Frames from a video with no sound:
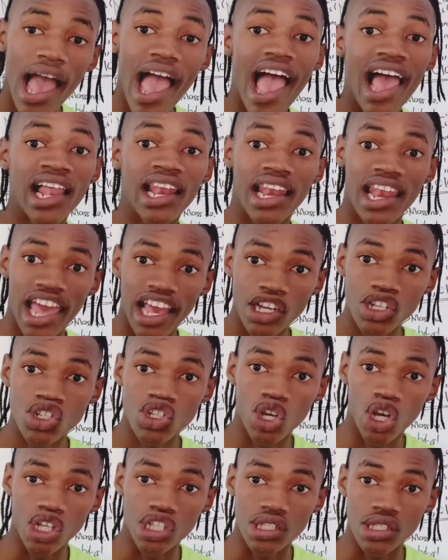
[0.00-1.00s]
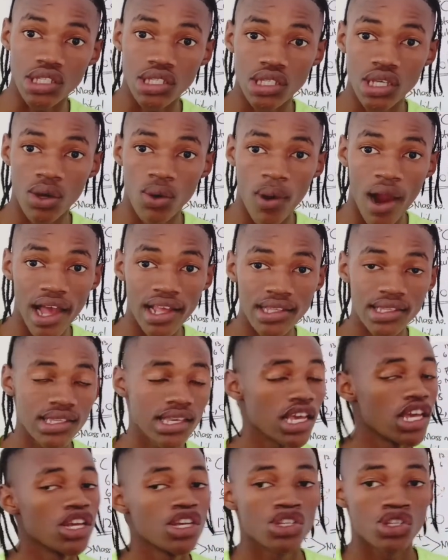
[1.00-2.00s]
electrons, right?
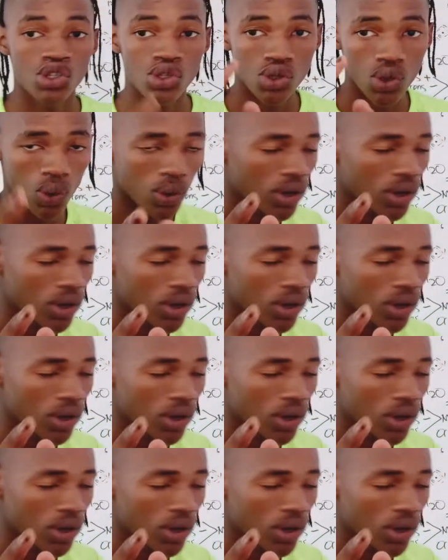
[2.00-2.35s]
So